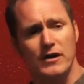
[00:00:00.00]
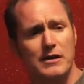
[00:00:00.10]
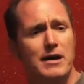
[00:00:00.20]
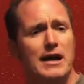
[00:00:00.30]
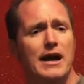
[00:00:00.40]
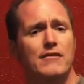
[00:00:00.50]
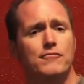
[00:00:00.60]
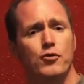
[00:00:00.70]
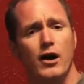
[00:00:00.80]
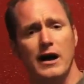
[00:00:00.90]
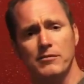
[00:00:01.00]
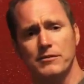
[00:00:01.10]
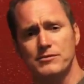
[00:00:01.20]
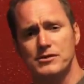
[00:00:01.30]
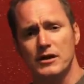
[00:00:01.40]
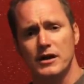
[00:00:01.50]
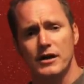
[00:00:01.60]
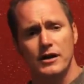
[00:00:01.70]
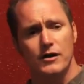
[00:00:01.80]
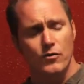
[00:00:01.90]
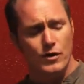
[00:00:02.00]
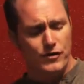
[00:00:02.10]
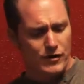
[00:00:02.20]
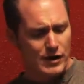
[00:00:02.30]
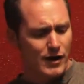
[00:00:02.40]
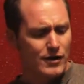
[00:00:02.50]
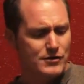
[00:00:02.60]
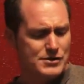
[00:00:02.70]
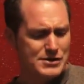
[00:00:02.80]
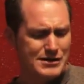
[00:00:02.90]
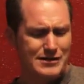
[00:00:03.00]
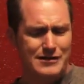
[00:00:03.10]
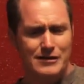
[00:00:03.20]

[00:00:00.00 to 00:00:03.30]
They may have problems with regards to